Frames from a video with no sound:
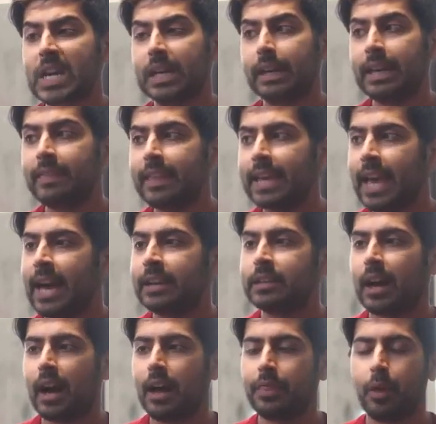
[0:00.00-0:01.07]
in the end,
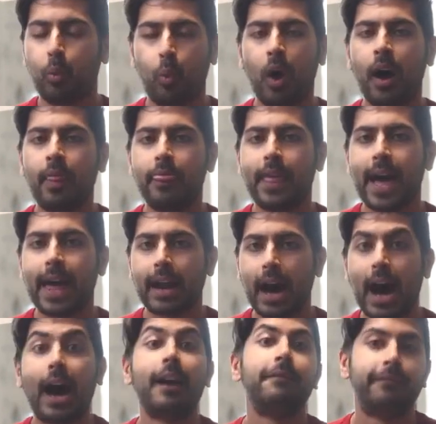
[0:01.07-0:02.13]
the one that
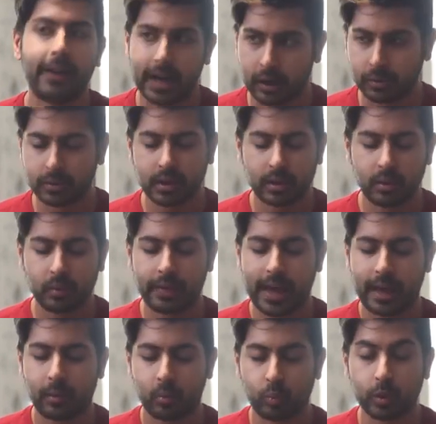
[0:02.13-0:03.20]
I found
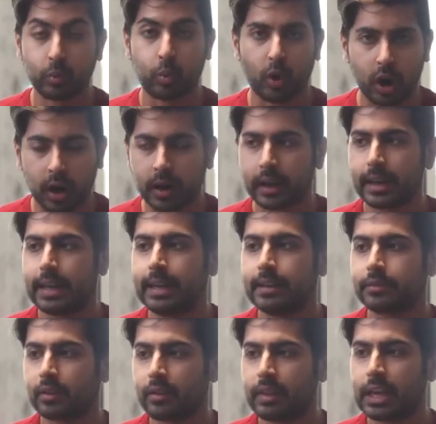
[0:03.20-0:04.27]
that would work
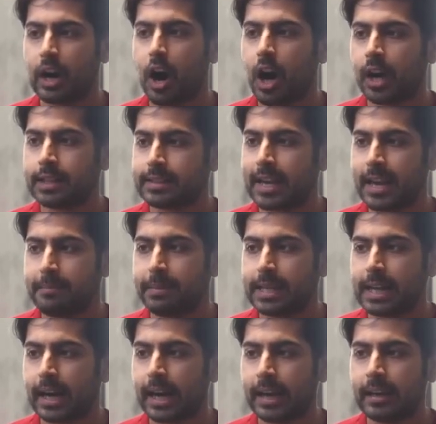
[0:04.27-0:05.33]
is the odds
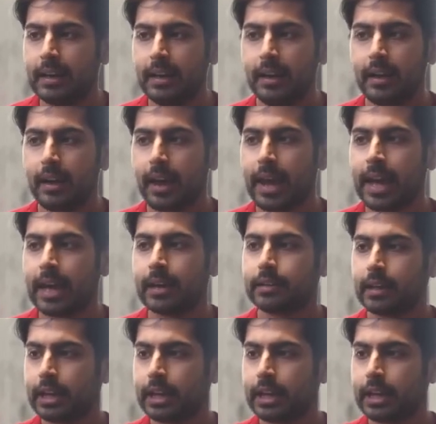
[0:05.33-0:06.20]
API. And